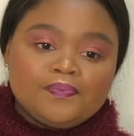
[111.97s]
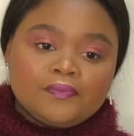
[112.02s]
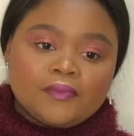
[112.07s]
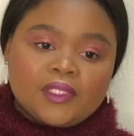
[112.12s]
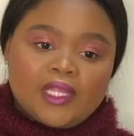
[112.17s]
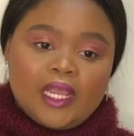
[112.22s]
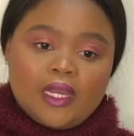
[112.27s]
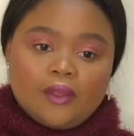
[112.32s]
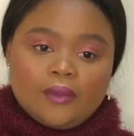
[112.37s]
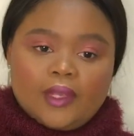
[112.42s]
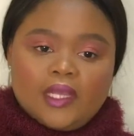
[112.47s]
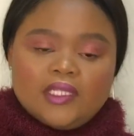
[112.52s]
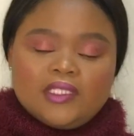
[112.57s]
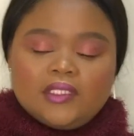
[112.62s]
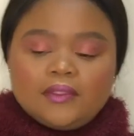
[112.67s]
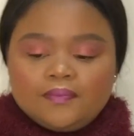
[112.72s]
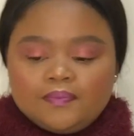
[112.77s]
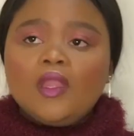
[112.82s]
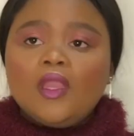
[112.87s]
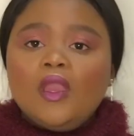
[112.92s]

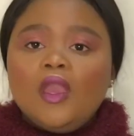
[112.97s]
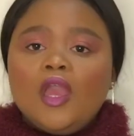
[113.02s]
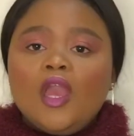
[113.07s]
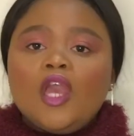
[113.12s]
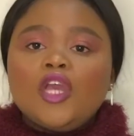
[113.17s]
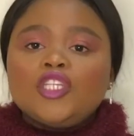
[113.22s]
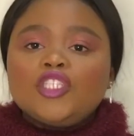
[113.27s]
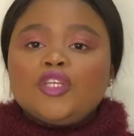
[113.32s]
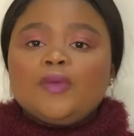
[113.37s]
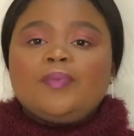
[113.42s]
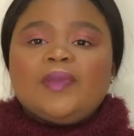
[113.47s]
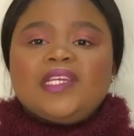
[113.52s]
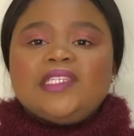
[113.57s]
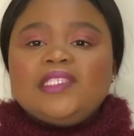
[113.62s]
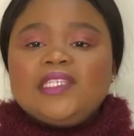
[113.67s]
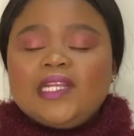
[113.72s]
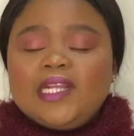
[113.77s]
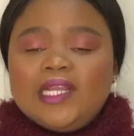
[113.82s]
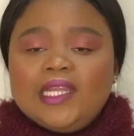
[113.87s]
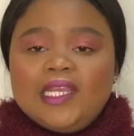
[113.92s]
Anyways, so
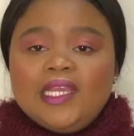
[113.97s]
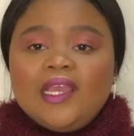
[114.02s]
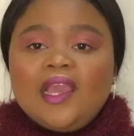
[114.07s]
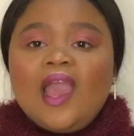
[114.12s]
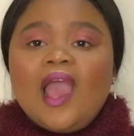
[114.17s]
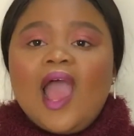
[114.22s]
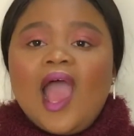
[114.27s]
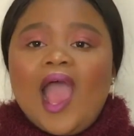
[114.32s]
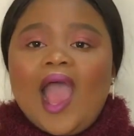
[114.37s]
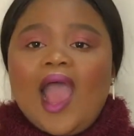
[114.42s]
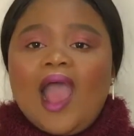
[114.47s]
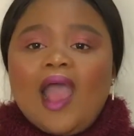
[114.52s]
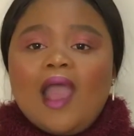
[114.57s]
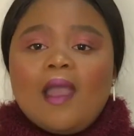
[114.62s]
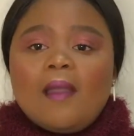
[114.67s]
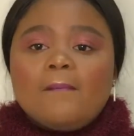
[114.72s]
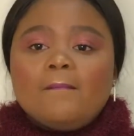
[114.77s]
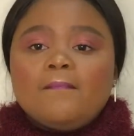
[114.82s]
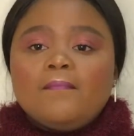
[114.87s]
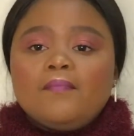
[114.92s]
basically
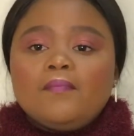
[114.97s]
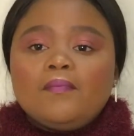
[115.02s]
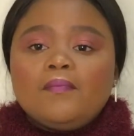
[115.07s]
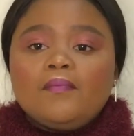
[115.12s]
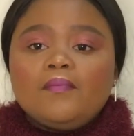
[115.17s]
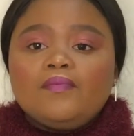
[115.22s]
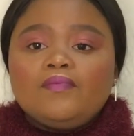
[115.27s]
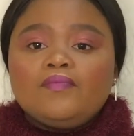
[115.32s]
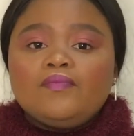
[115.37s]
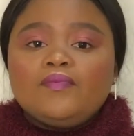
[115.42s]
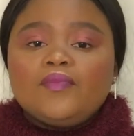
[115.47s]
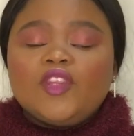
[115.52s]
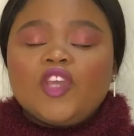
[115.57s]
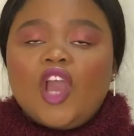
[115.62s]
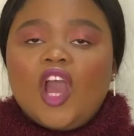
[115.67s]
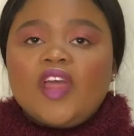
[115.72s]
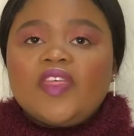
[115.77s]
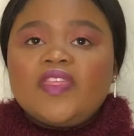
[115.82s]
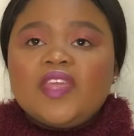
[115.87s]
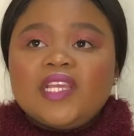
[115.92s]
there
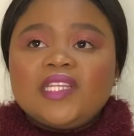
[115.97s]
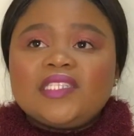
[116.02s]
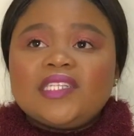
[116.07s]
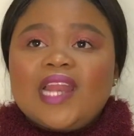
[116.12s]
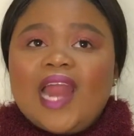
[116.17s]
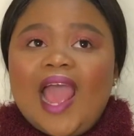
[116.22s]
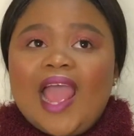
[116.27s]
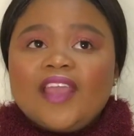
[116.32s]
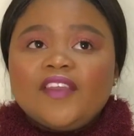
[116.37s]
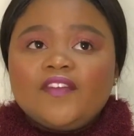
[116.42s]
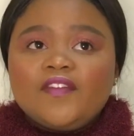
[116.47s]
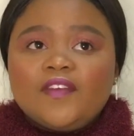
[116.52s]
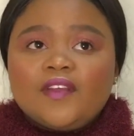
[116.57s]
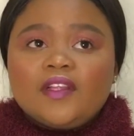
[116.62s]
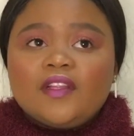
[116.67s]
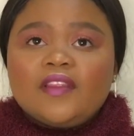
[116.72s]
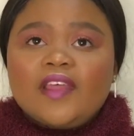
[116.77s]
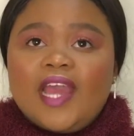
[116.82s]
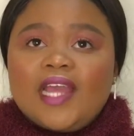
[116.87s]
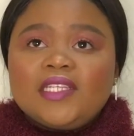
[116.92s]
are things that I
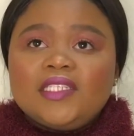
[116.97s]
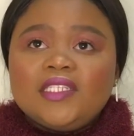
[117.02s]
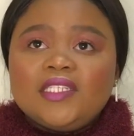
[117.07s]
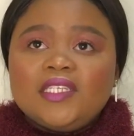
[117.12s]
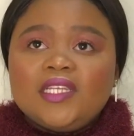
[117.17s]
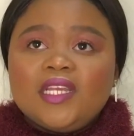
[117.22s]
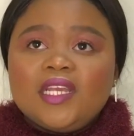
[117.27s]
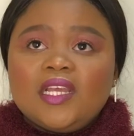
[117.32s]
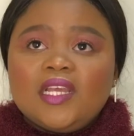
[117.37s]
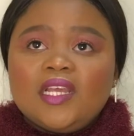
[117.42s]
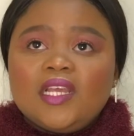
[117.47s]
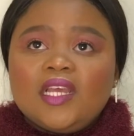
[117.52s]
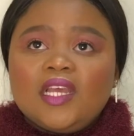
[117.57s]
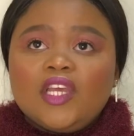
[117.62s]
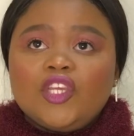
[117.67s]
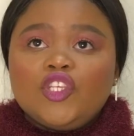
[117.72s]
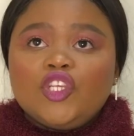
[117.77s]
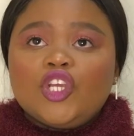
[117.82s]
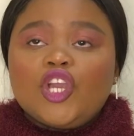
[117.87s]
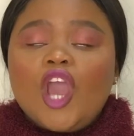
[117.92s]
feel that
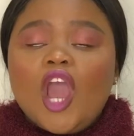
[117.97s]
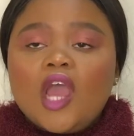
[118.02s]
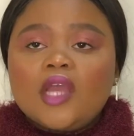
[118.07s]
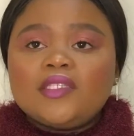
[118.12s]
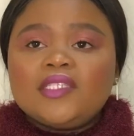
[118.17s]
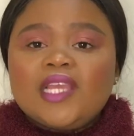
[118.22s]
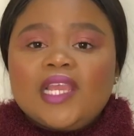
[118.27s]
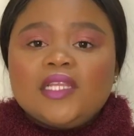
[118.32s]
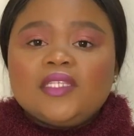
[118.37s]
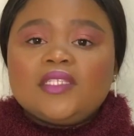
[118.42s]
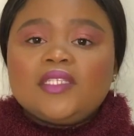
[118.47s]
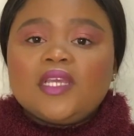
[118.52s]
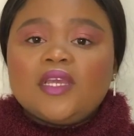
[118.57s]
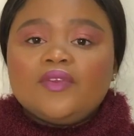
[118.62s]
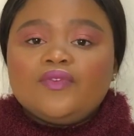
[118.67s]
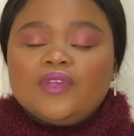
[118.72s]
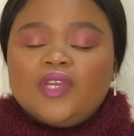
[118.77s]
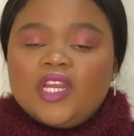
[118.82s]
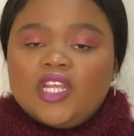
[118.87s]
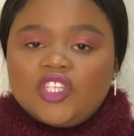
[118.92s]
you can't enter a
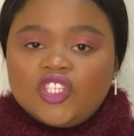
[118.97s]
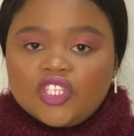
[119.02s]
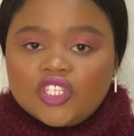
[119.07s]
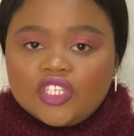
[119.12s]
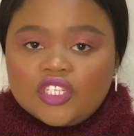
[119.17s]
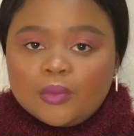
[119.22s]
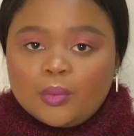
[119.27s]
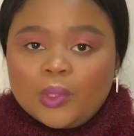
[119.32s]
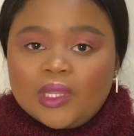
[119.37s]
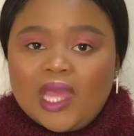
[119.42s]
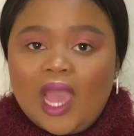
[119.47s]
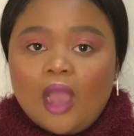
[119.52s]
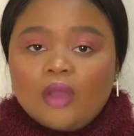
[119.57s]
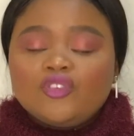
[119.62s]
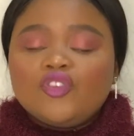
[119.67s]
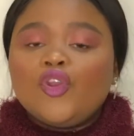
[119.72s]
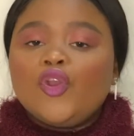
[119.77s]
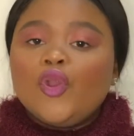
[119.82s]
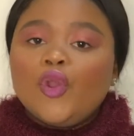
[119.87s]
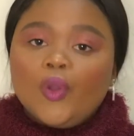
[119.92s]
relationship
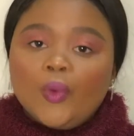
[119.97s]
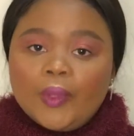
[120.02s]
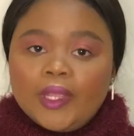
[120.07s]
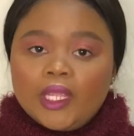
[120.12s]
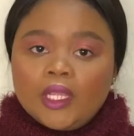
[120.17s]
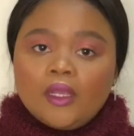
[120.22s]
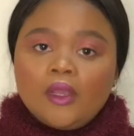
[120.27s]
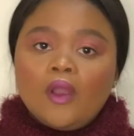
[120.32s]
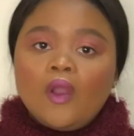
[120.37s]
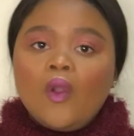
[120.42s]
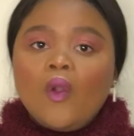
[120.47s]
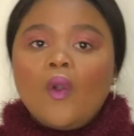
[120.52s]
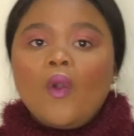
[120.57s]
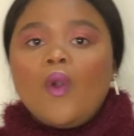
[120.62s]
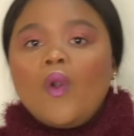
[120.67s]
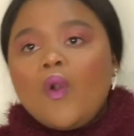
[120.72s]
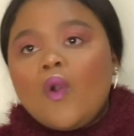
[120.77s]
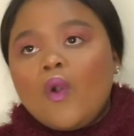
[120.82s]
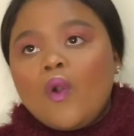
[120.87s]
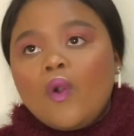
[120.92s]
without knowing
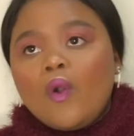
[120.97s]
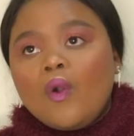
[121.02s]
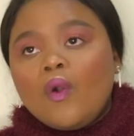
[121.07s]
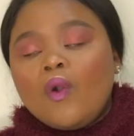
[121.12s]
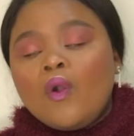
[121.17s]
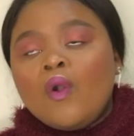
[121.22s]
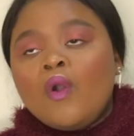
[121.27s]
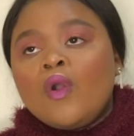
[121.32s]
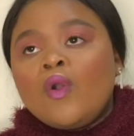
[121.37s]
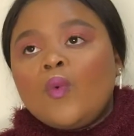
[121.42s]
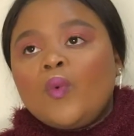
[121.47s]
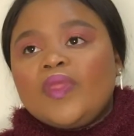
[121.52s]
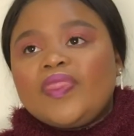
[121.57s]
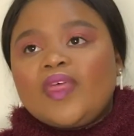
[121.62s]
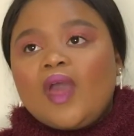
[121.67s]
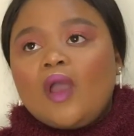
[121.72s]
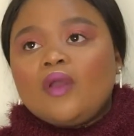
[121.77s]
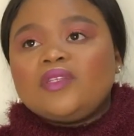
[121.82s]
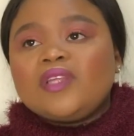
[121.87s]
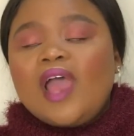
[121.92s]
or
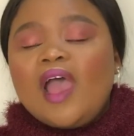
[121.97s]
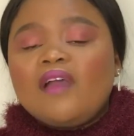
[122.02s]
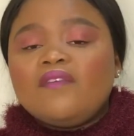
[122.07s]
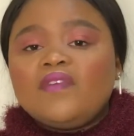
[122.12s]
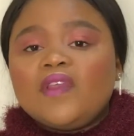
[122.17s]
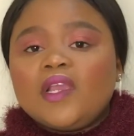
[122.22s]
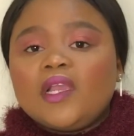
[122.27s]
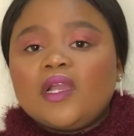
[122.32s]
without having